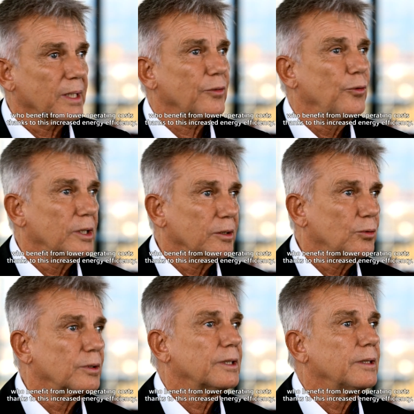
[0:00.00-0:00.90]
thanks to
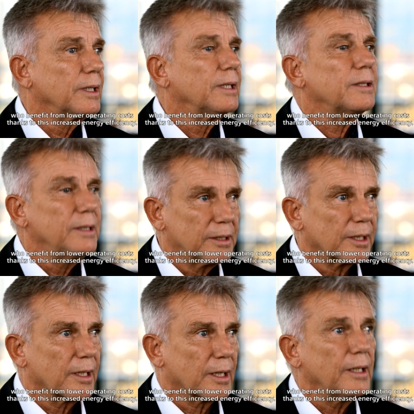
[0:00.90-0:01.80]
this increased
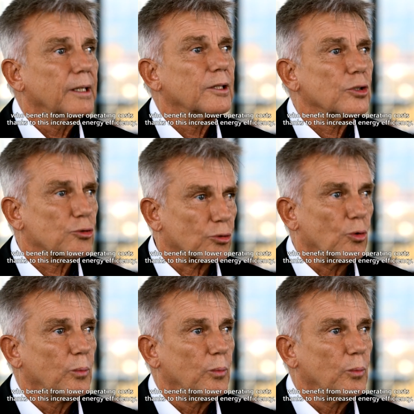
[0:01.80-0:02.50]
energy efficiency.